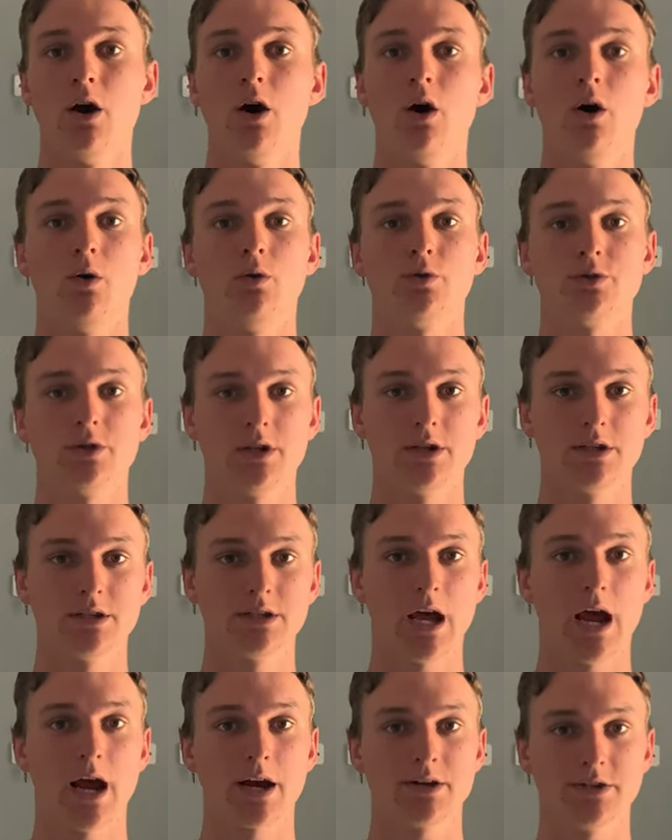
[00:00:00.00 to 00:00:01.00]
oh, so this is
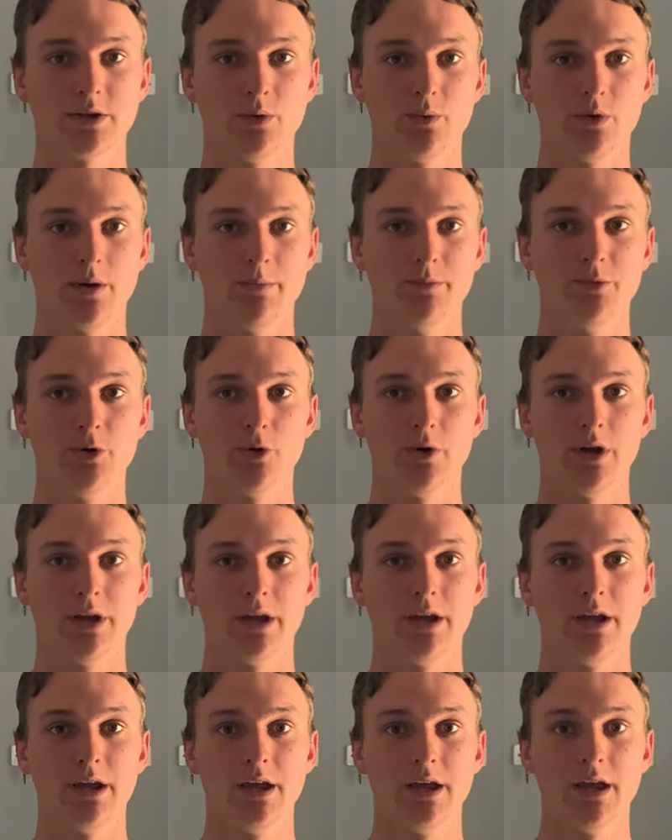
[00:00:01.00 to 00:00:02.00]
actually what I'm doing.